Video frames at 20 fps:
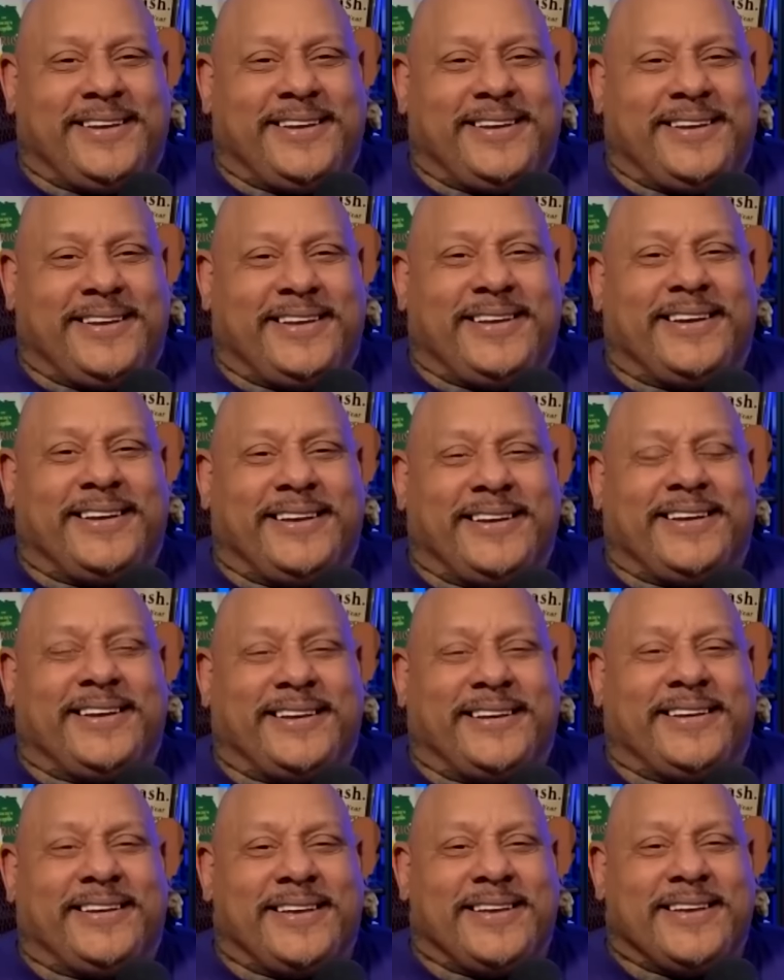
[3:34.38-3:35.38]
rough.
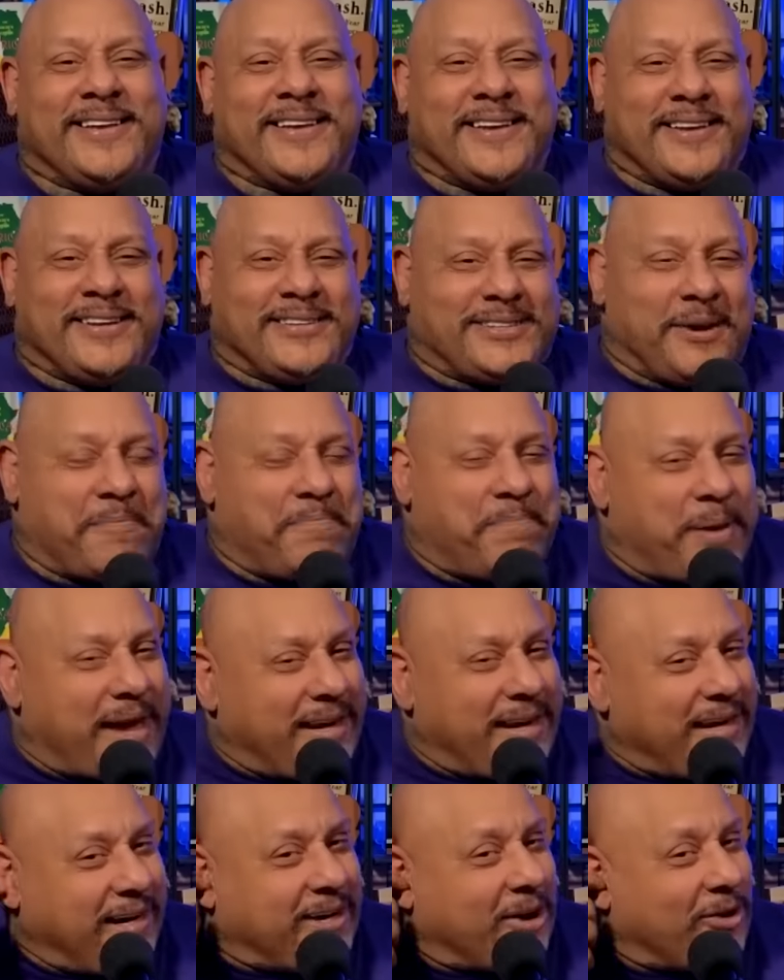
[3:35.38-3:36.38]
All Your right,
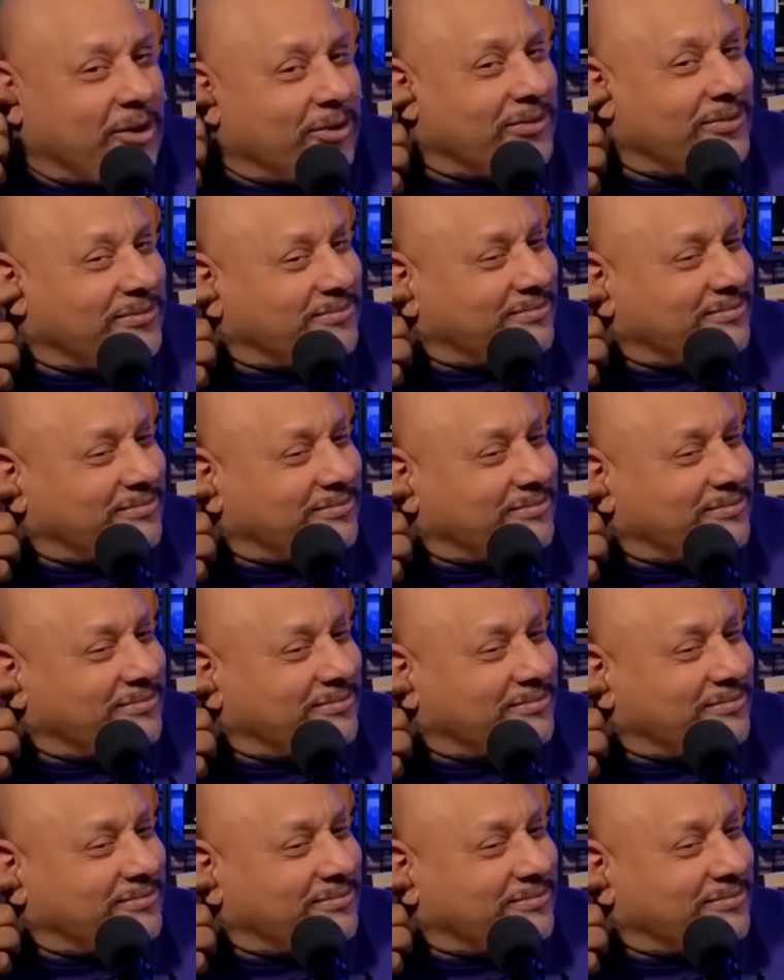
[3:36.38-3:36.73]
petticoat.